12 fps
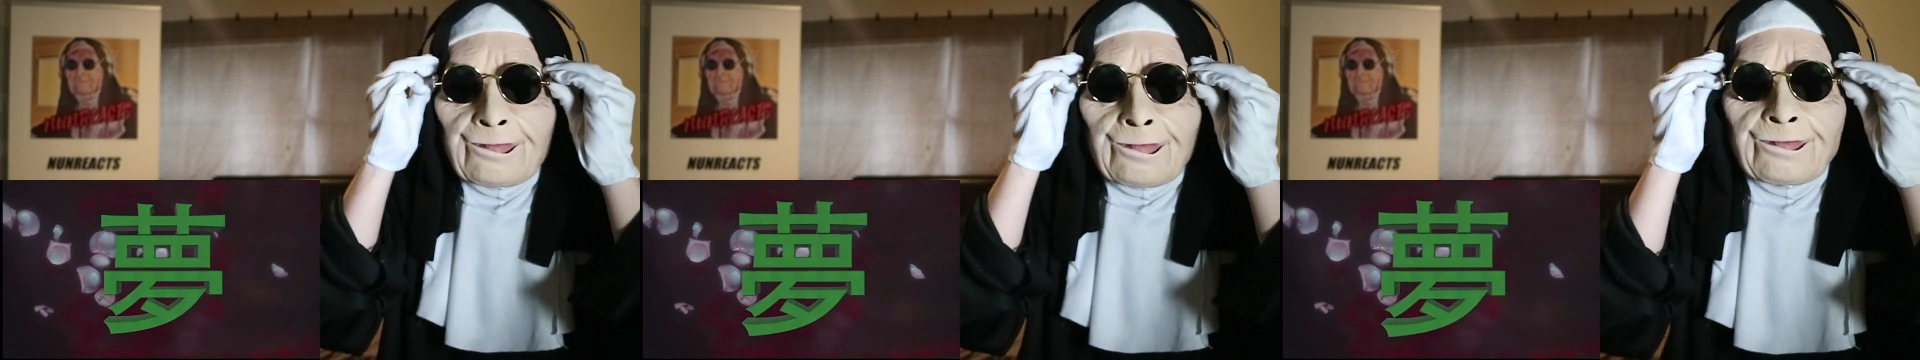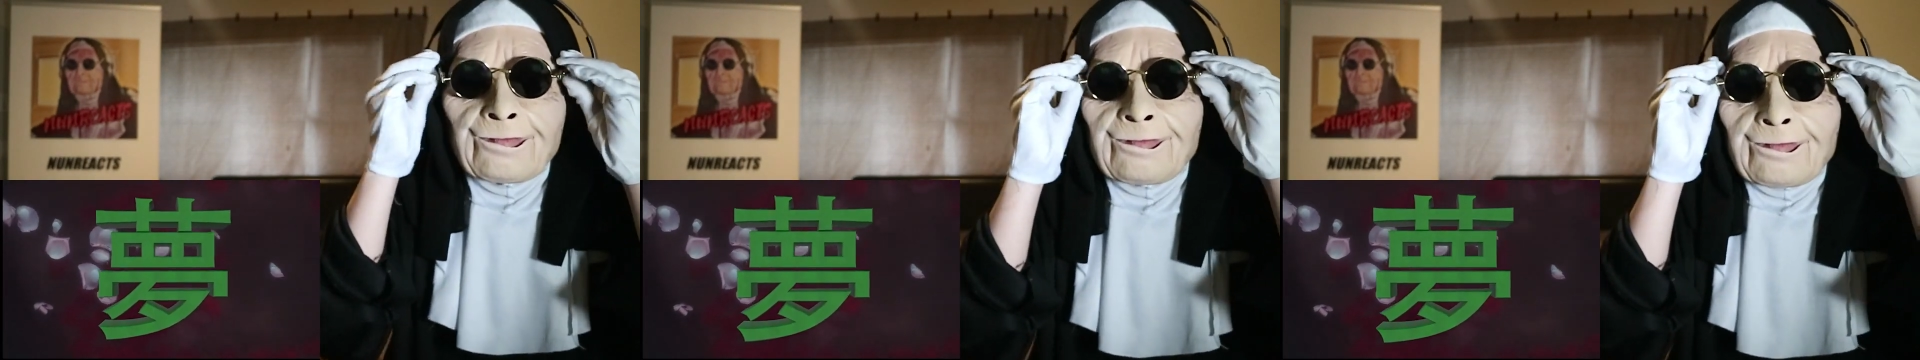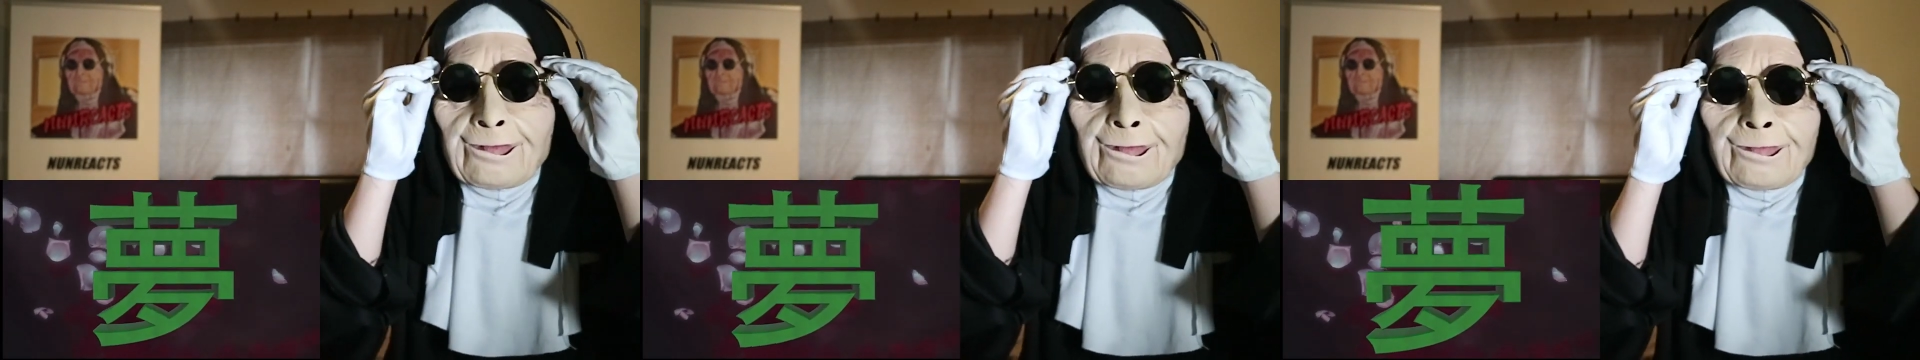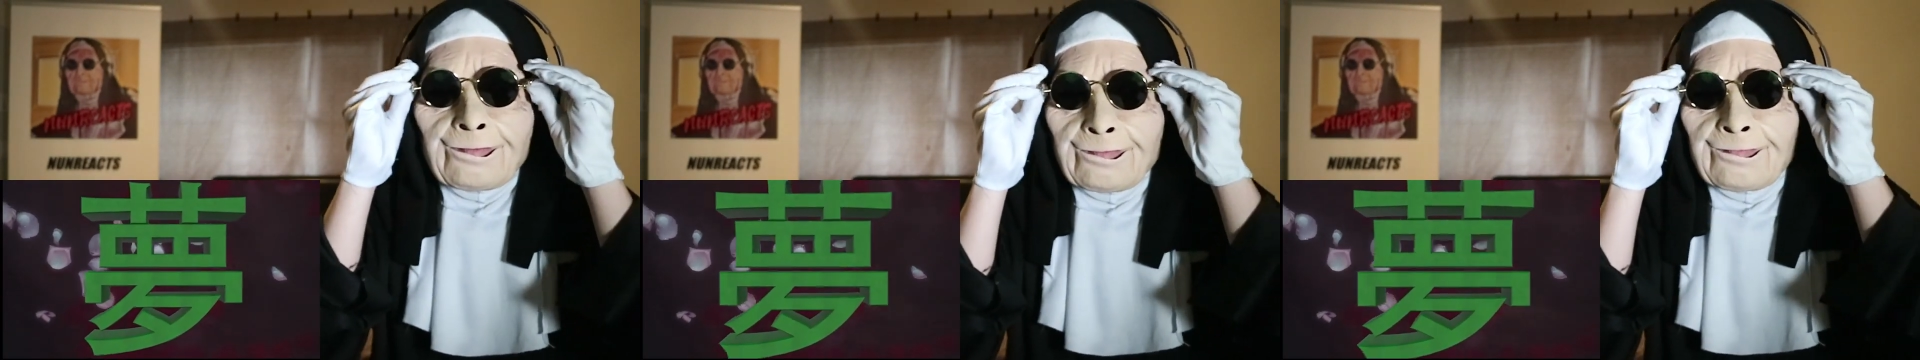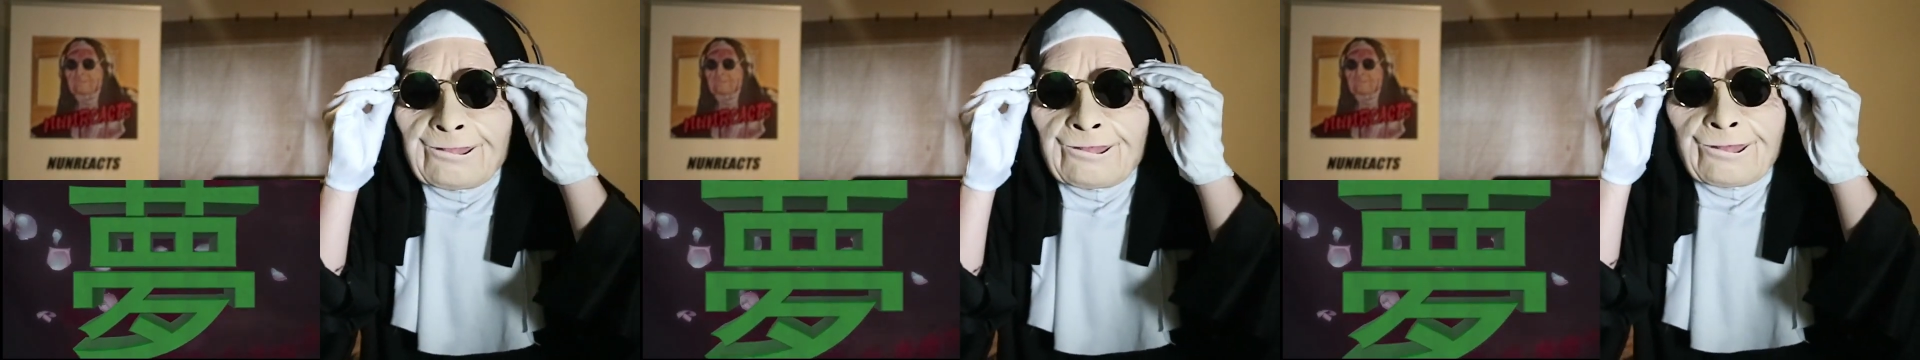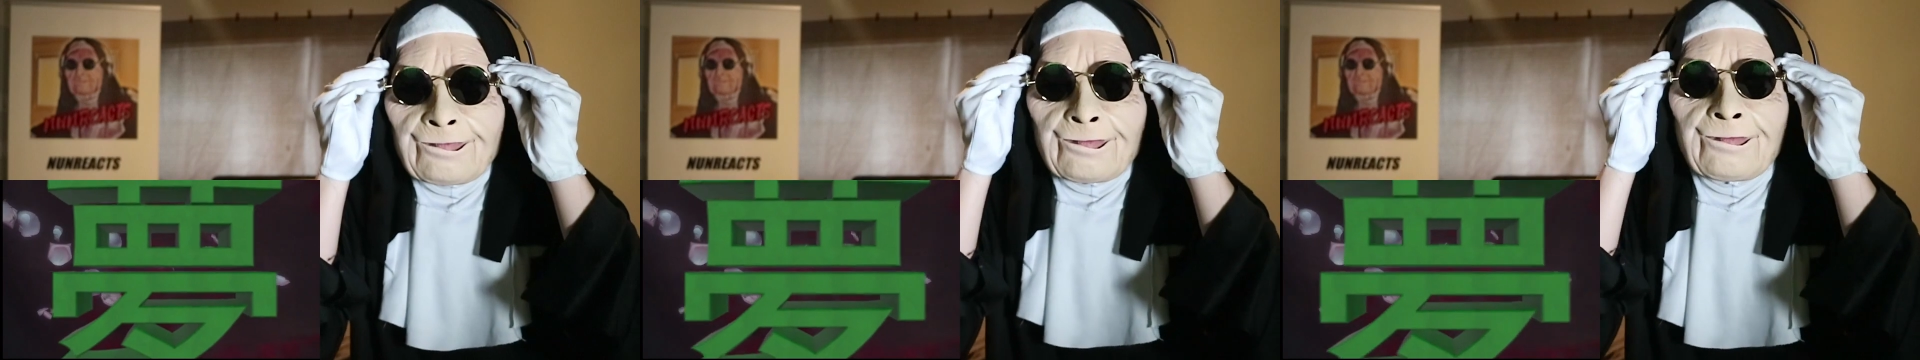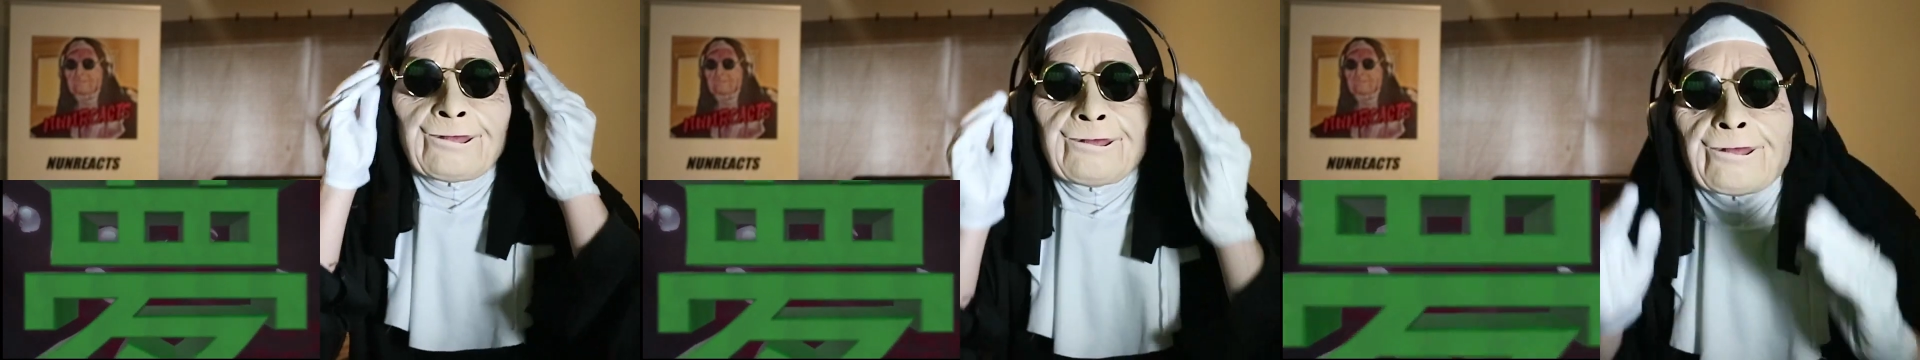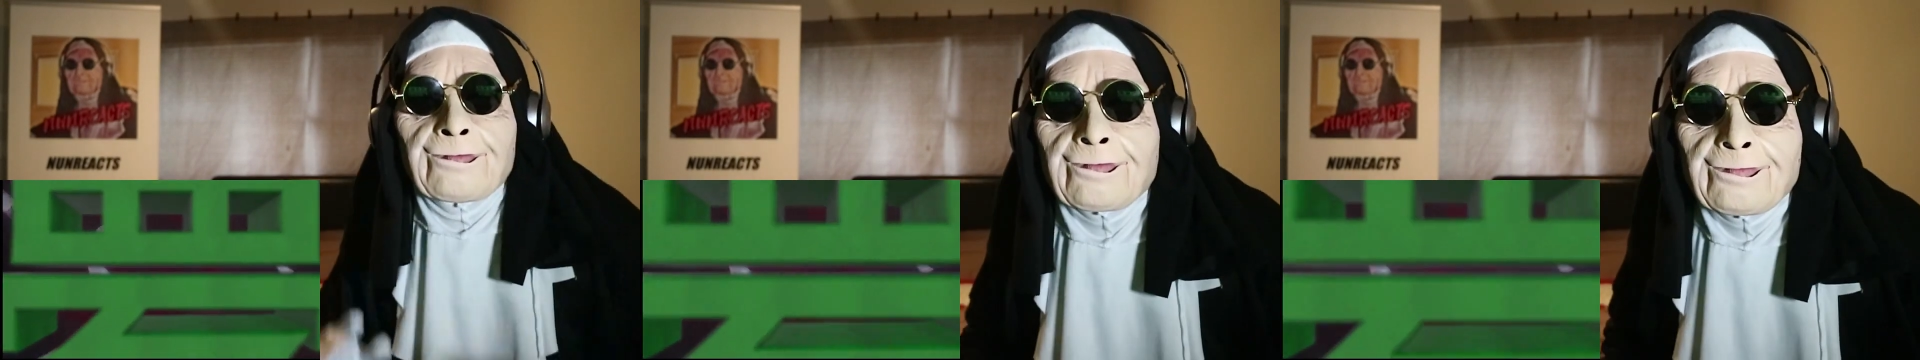[no speech]